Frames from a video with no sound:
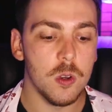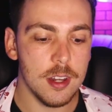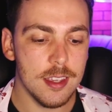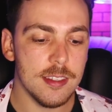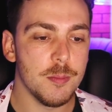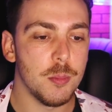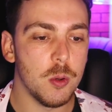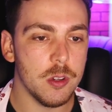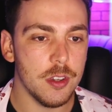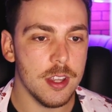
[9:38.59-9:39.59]
What is
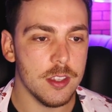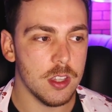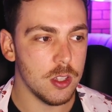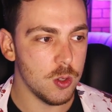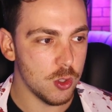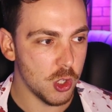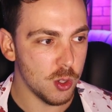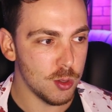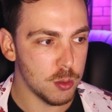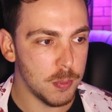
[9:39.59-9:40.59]
important is that you
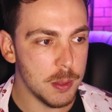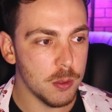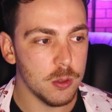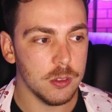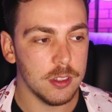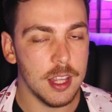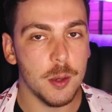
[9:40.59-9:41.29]
choose people